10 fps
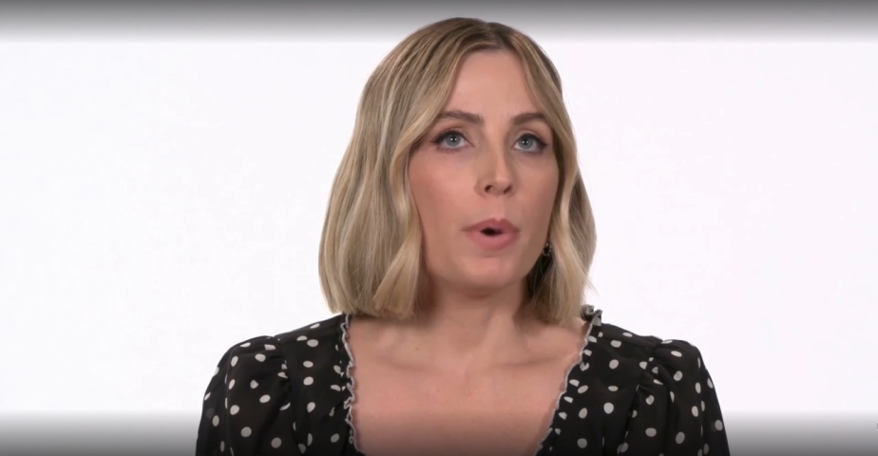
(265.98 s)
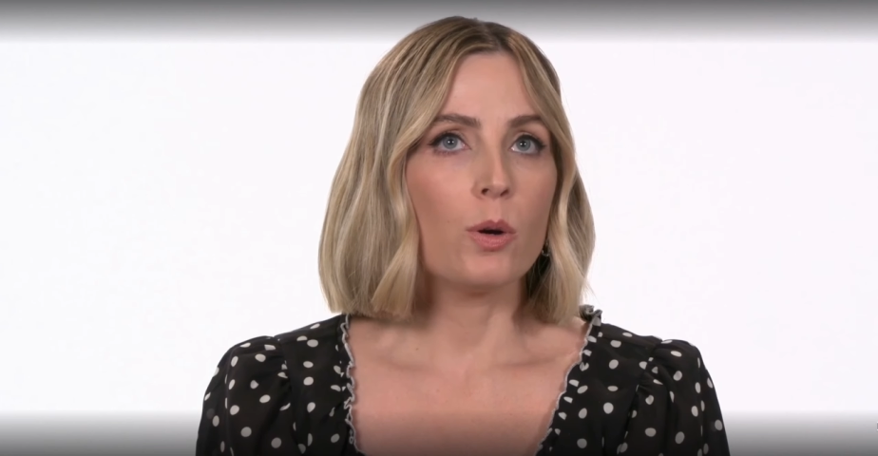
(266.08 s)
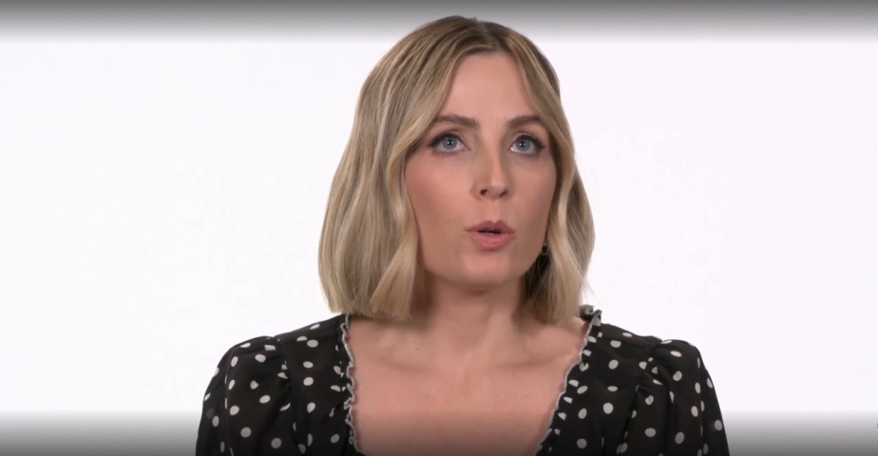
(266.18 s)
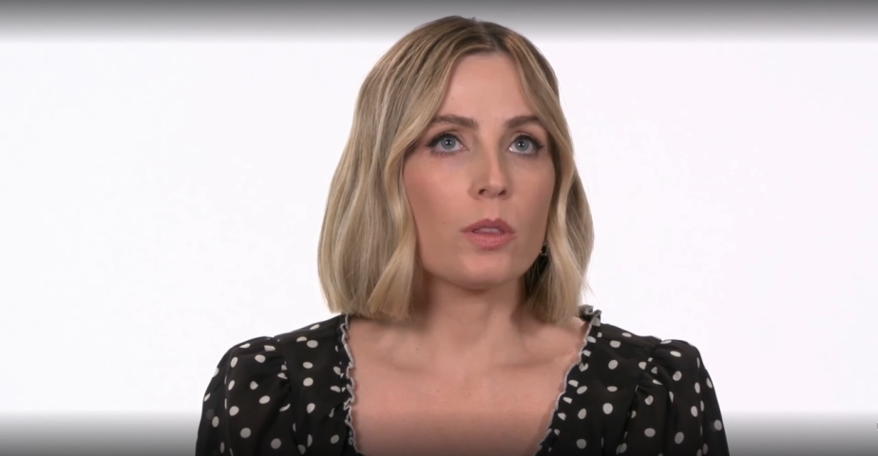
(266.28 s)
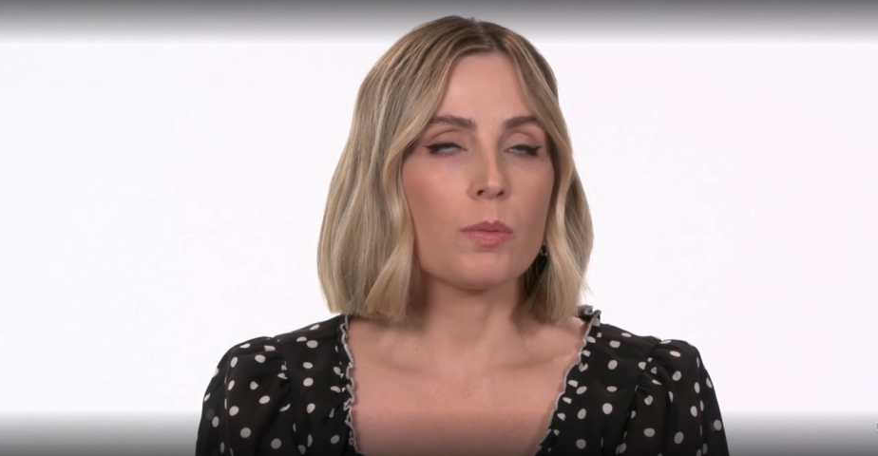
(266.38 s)

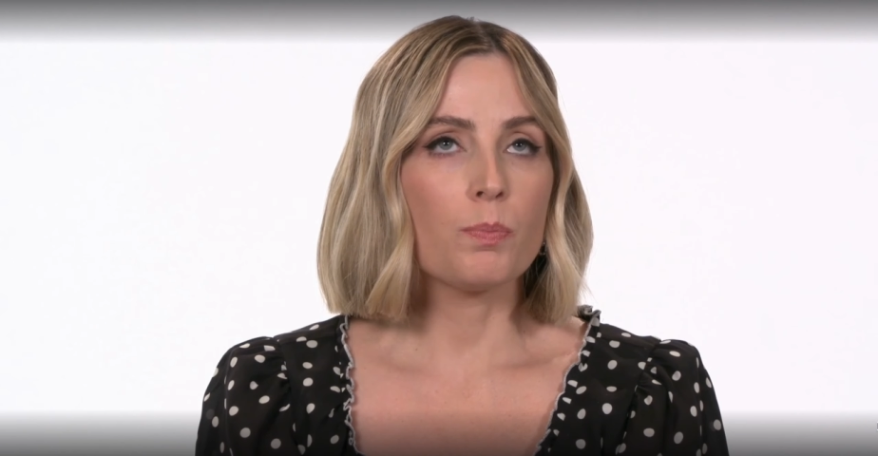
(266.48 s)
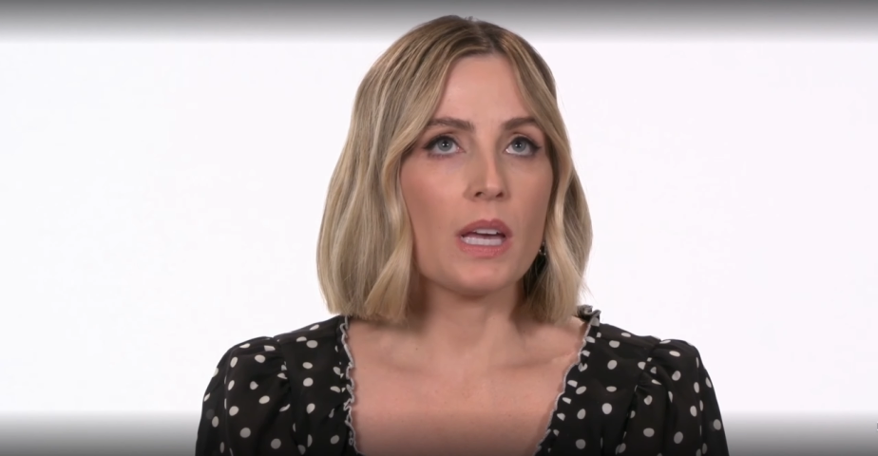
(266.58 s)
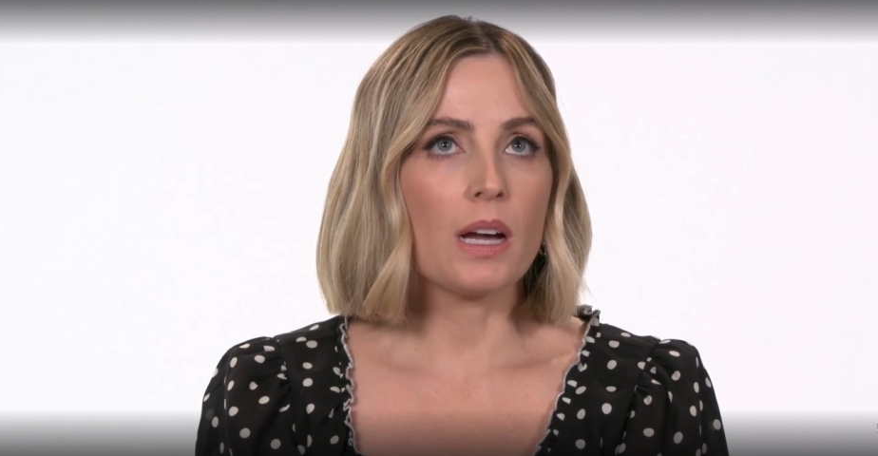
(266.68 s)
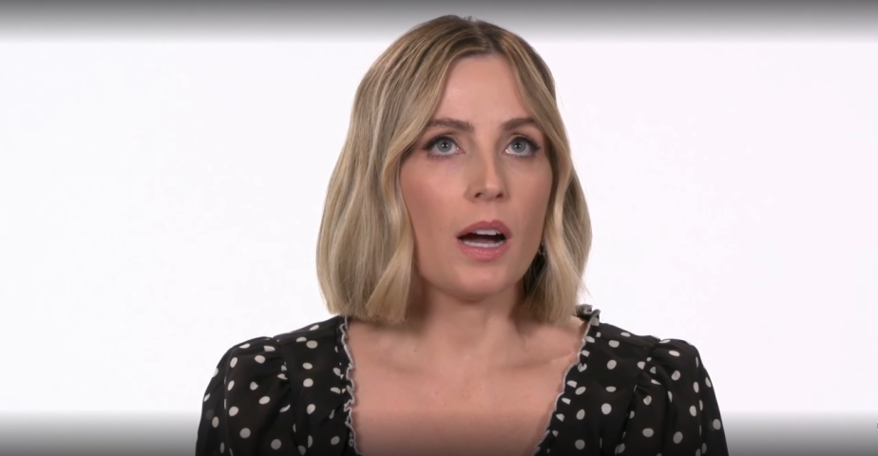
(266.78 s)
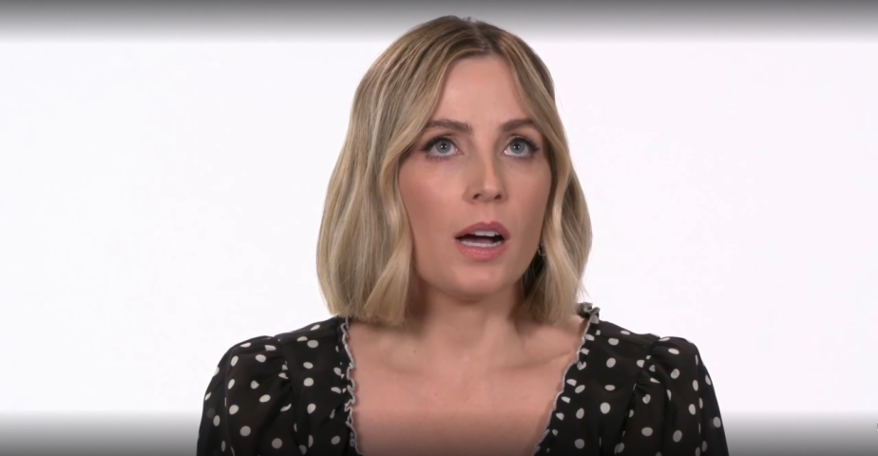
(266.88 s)
both
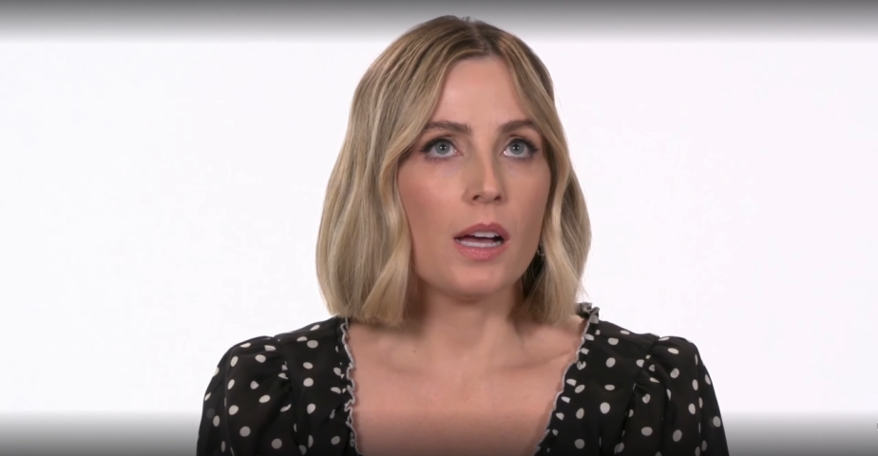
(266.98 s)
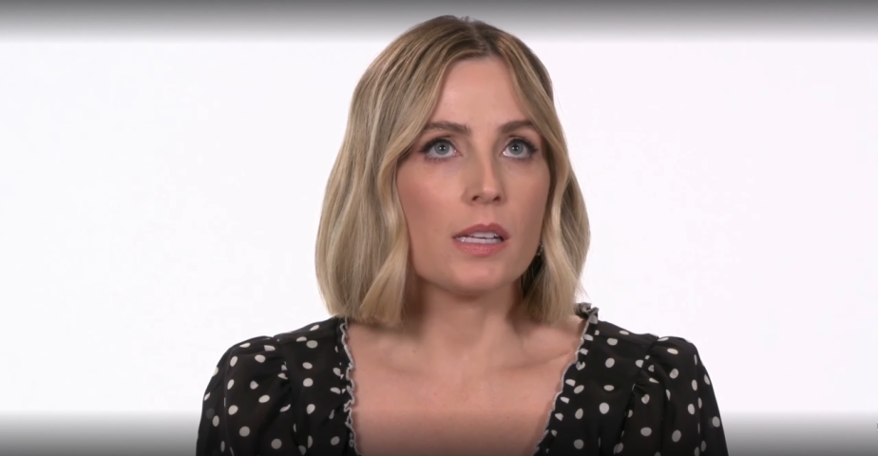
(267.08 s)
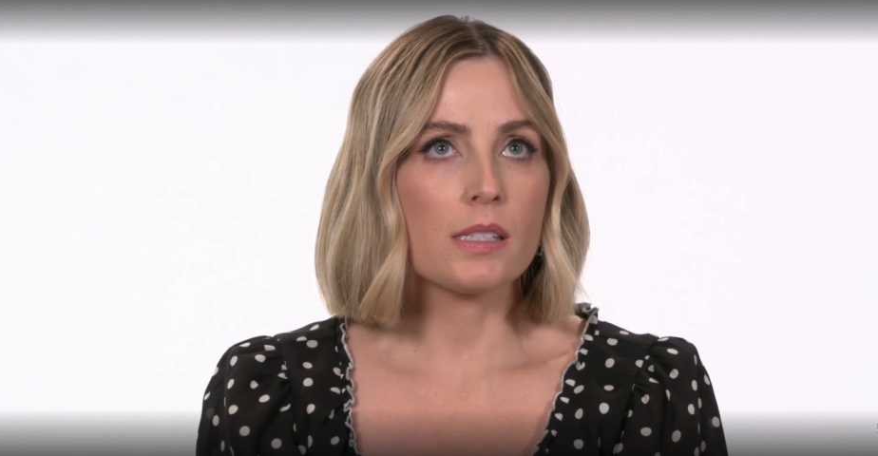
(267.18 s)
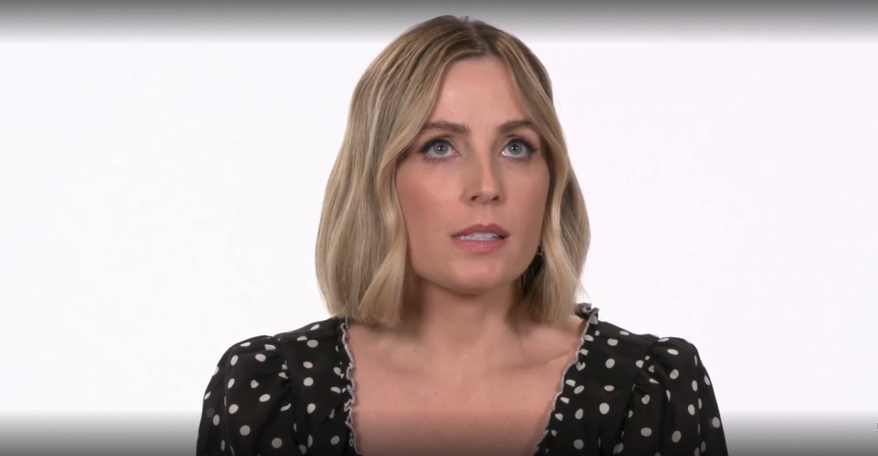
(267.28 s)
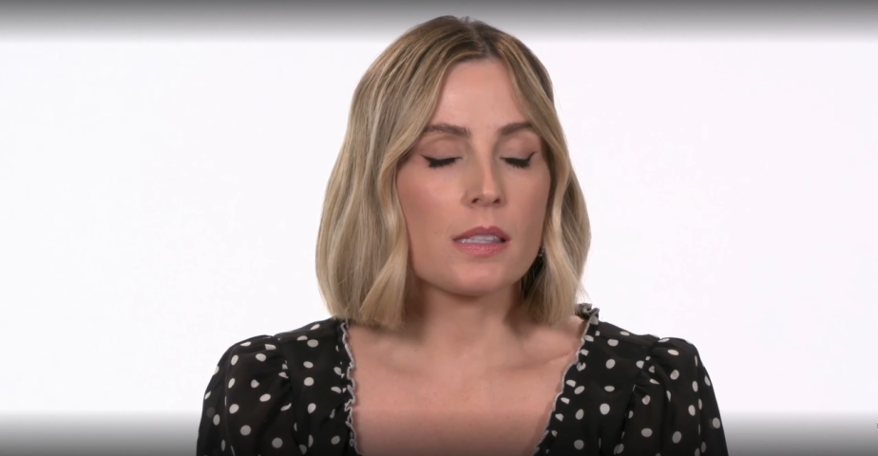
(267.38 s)

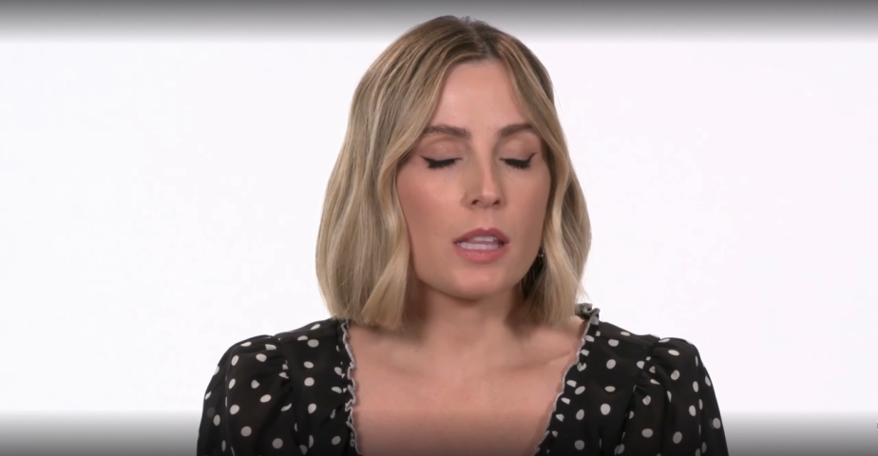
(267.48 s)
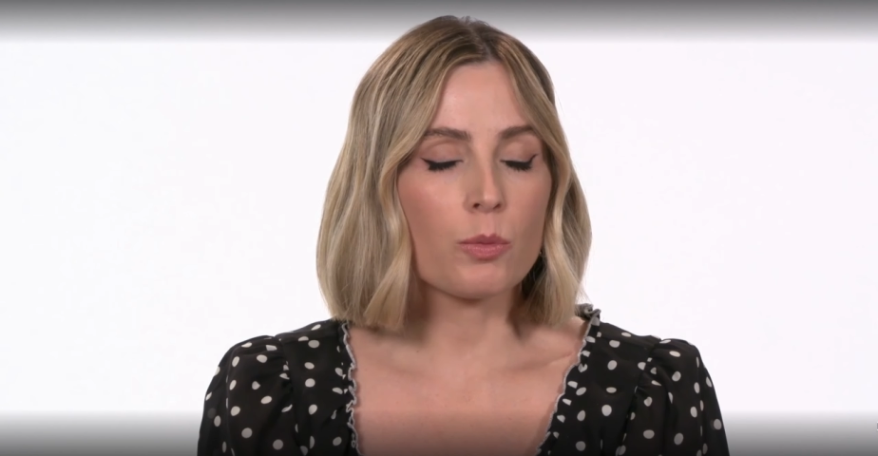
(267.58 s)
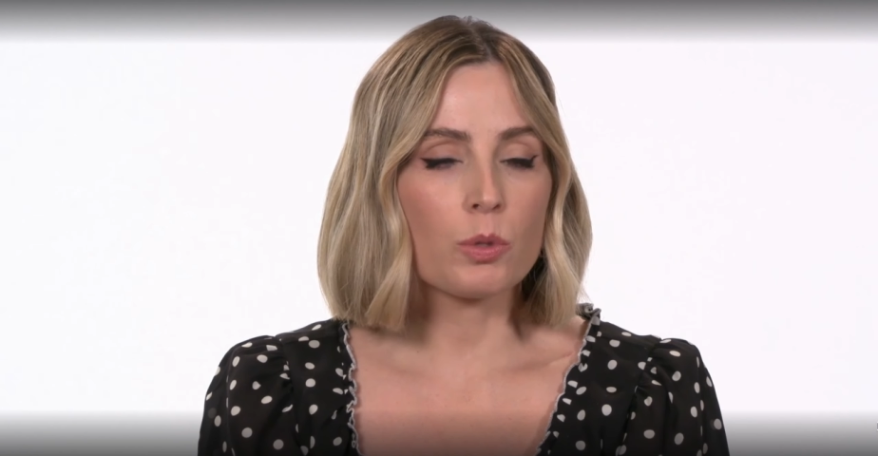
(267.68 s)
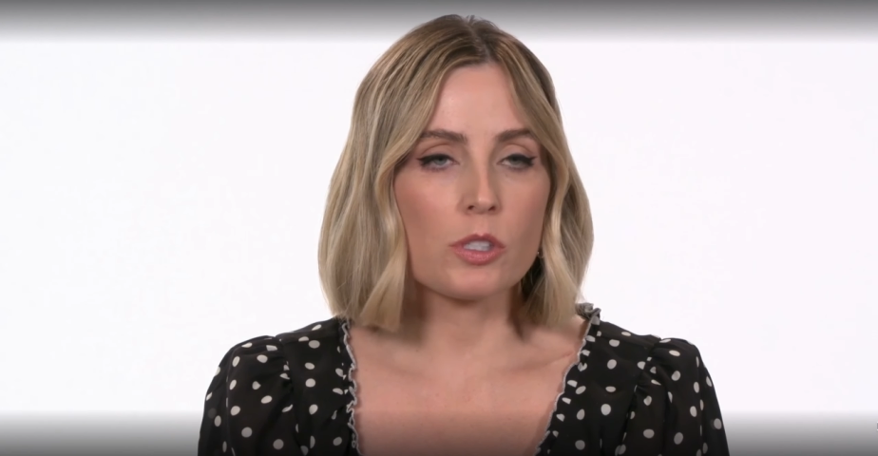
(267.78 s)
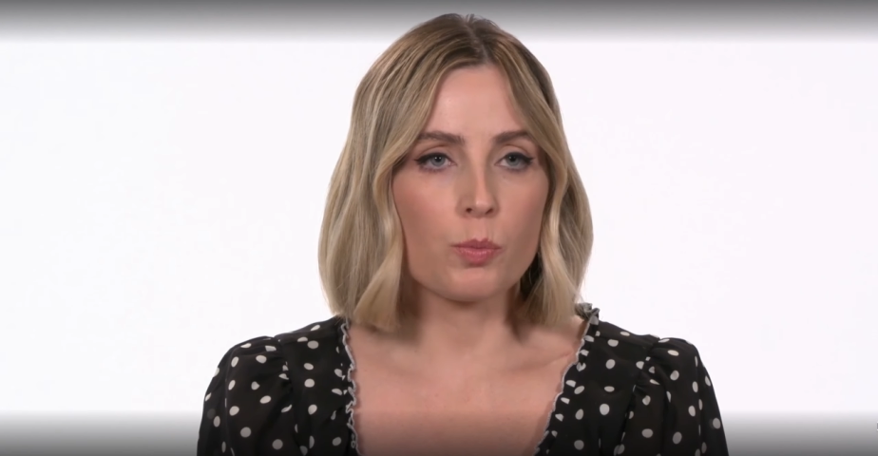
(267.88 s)
because
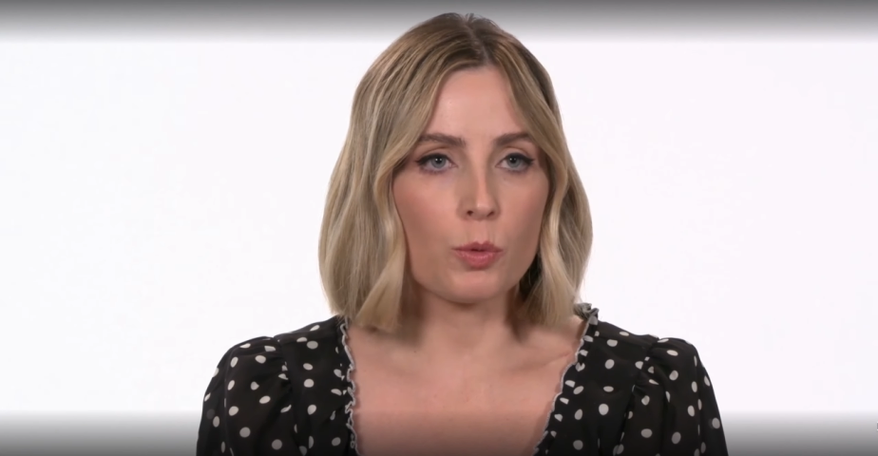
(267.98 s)
there was